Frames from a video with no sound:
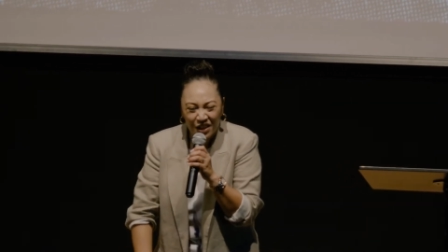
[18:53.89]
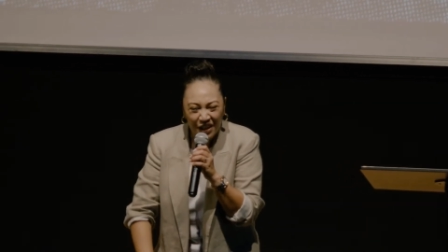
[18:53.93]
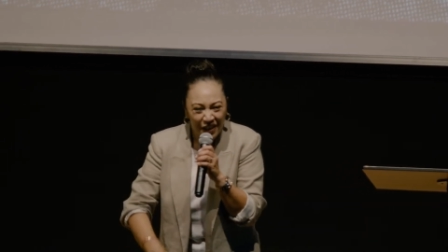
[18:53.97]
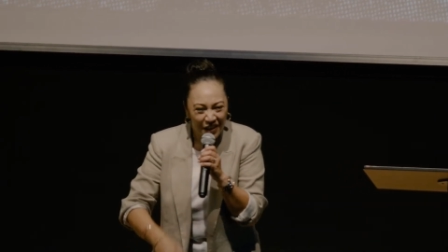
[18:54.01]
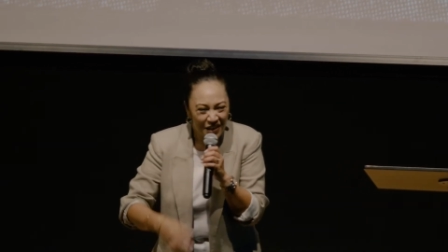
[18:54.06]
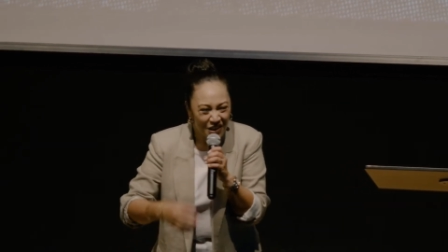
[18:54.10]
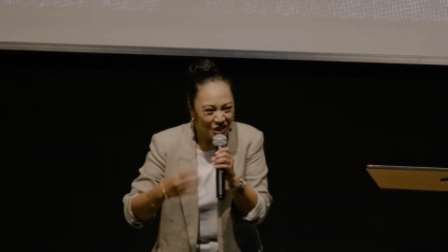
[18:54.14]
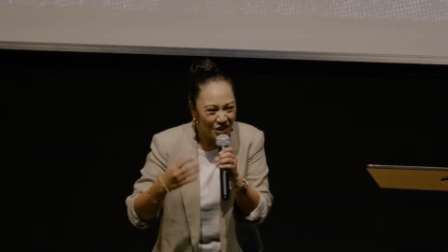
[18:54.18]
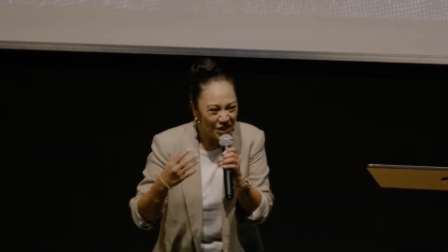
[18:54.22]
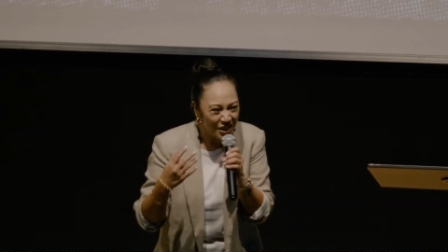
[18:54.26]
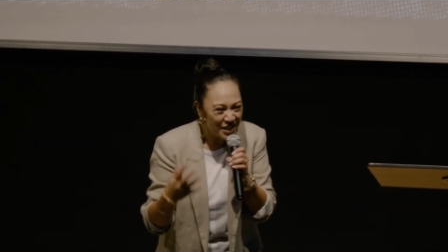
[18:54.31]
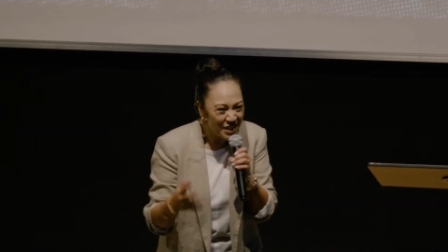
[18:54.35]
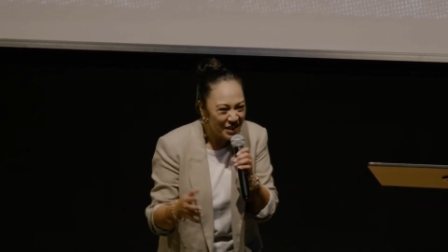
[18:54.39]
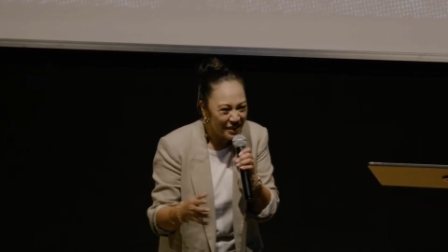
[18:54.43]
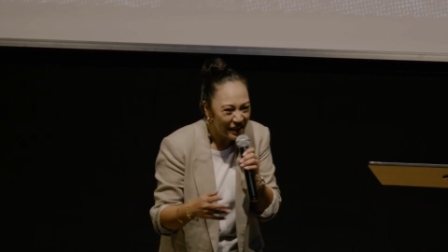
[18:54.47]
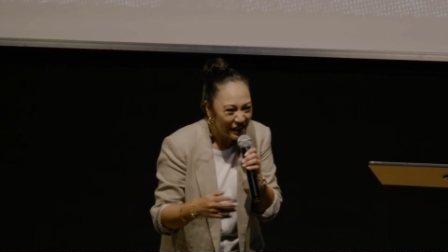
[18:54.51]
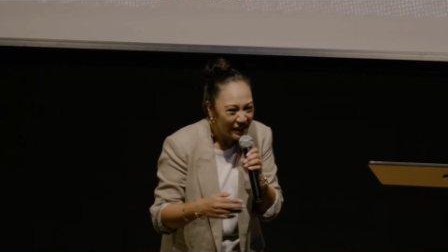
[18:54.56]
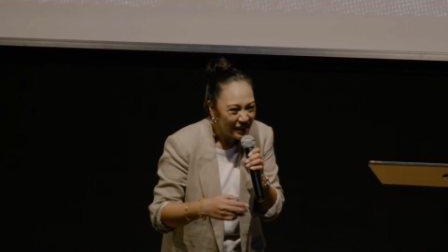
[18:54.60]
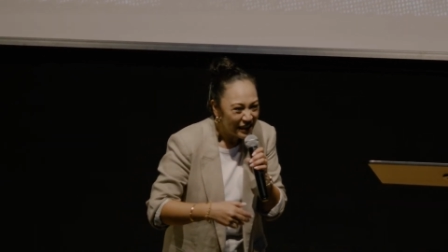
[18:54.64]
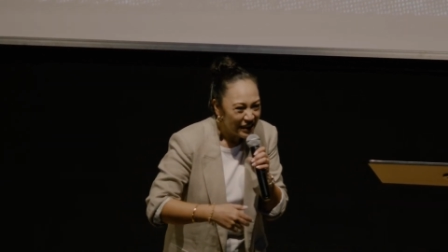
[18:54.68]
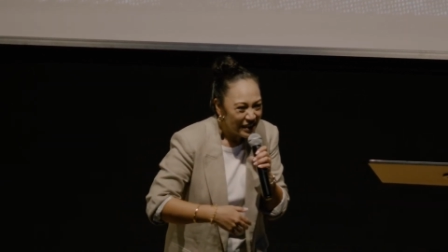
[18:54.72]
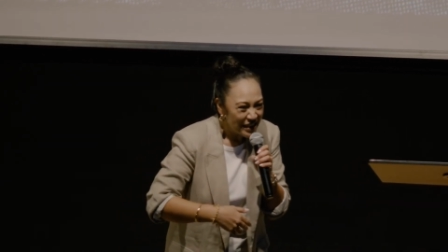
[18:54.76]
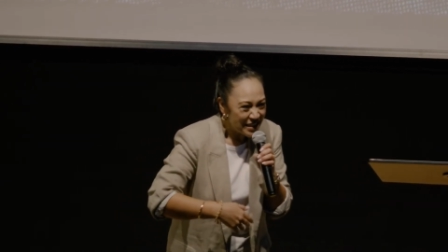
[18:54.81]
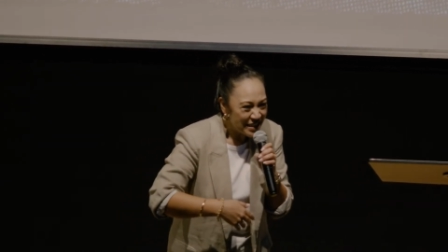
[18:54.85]
it's just
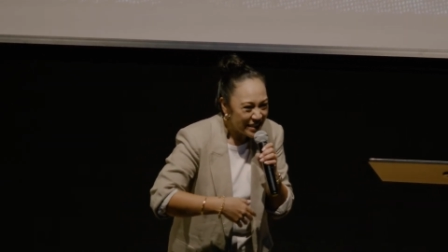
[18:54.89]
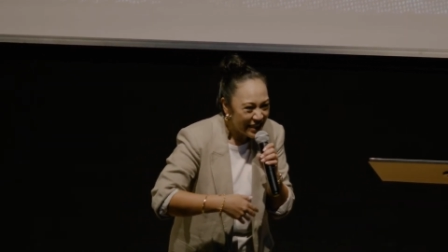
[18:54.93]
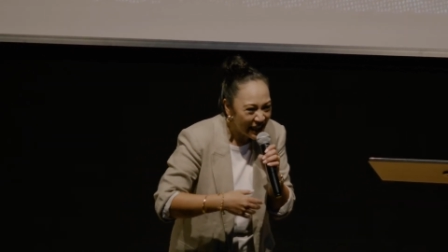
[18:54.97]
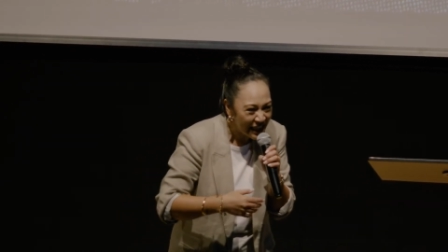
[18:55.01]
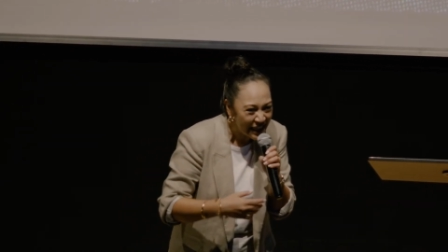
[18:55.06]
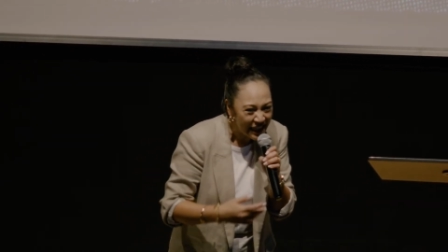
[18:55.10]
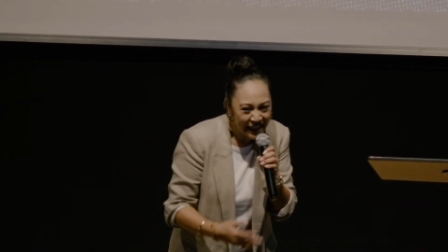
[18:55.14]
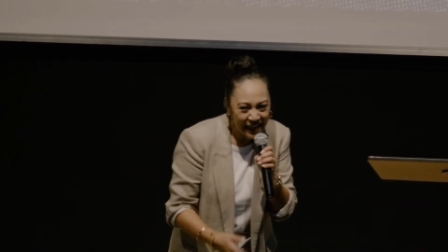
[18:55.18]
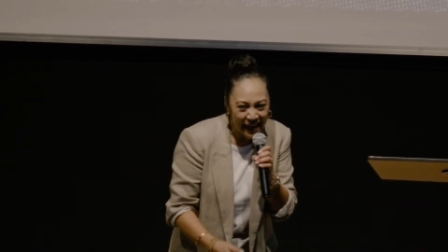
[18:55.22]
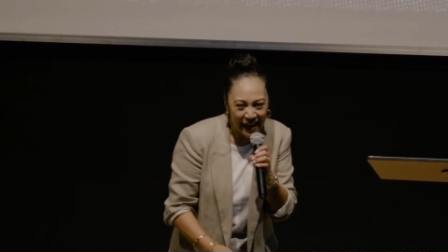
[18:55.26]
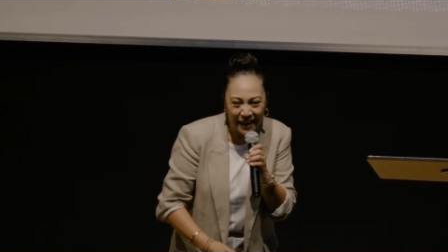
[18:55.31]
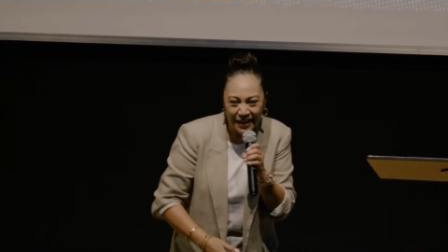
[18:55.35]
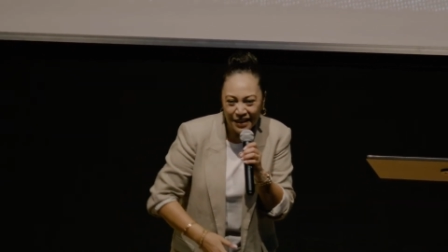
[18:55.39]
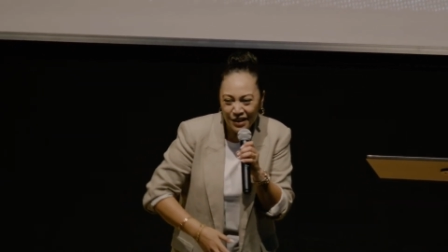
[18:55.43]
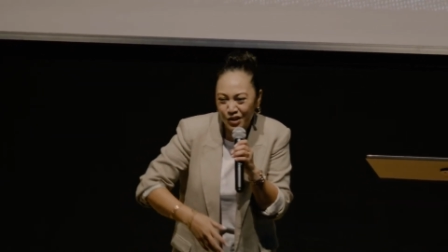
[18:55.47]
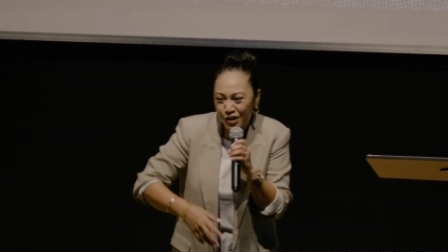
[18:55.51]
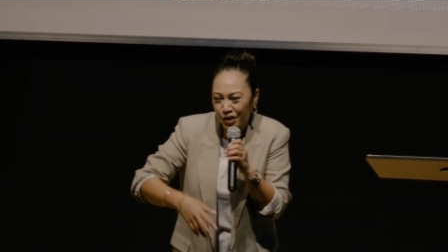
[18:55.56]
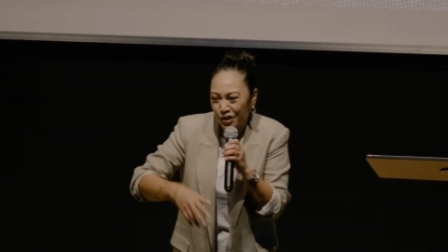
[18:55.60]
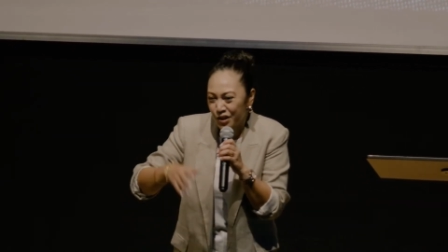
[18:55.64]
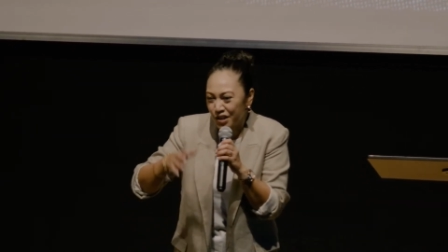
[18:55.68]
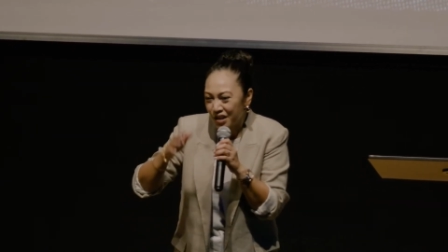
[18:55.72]
sending angels.